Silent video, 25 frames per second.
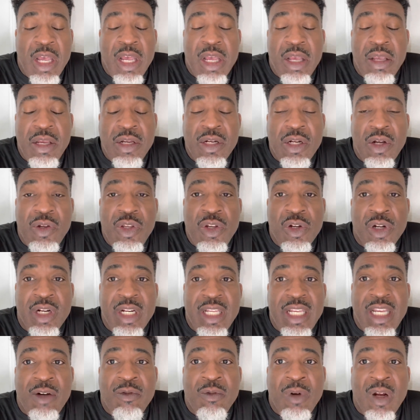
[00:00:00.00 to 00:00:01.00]
you know you're going to
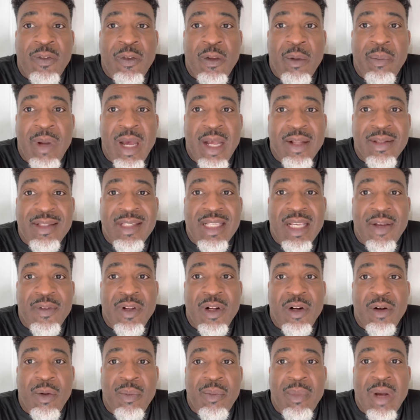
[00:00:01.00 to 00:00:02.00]
get roughly about
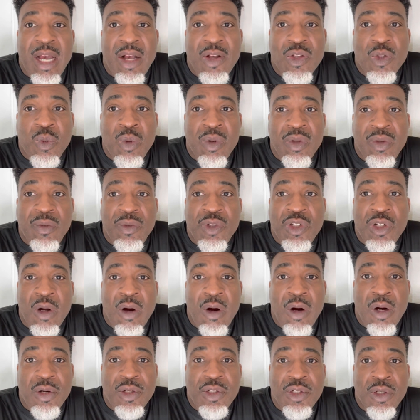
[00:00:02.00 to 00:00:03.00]
700 miles worth of
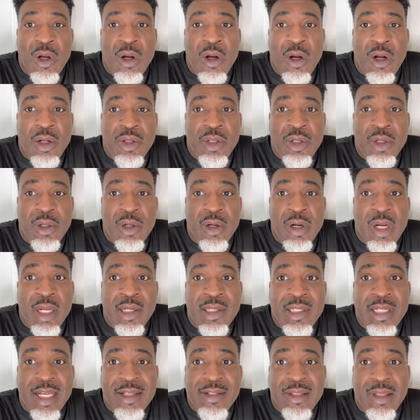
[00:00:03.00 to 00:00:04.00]
charge on your uh,
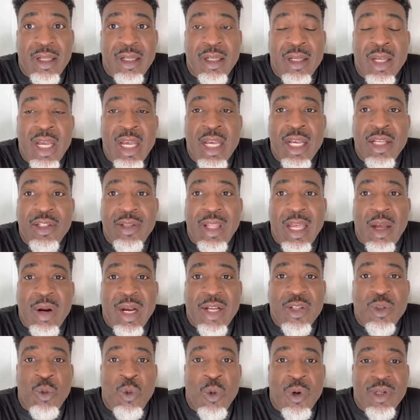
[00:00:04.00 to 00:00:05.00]
Tesla. So that
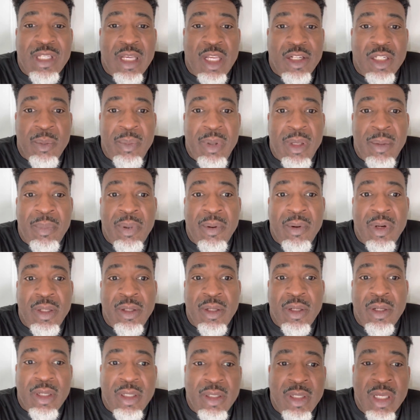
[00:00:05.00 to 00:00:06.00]
actually works out to be pretty
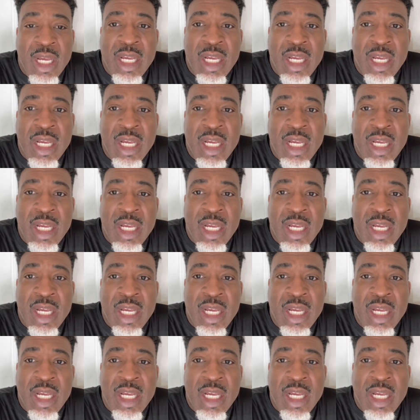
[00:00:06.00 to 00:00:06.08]
good.